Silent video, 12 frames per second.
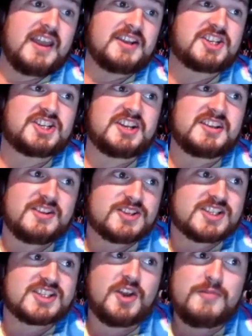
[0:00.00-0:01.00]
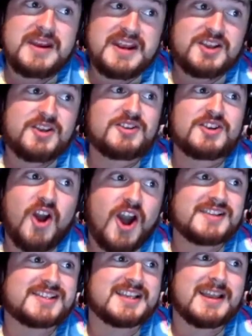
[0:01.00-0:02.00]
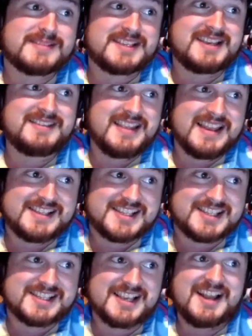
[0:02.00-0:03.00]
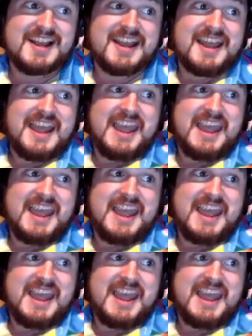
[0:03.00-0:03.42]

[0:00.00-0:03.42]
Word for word: Again, there's I, so many good concepts in this. Yeah,